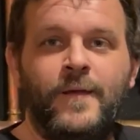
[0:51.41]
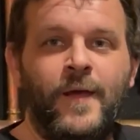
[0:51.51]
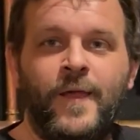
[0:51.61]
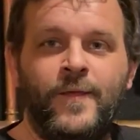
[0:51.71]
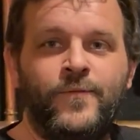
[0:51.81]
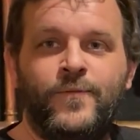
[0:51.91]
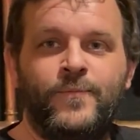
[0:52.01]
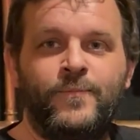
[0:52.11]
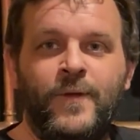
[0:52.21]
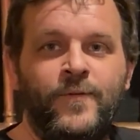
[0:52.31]
and it's
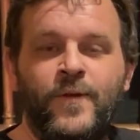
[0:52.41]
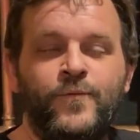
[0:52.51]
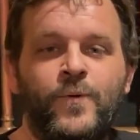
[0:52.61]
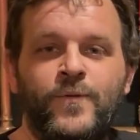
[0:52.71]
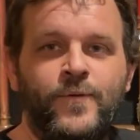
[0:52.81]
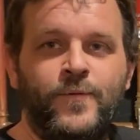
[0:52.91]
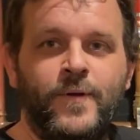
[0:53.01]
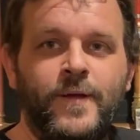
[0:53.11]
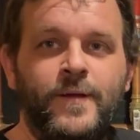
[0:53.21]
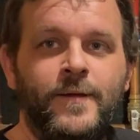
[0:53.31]
easy as 1, 2, 3.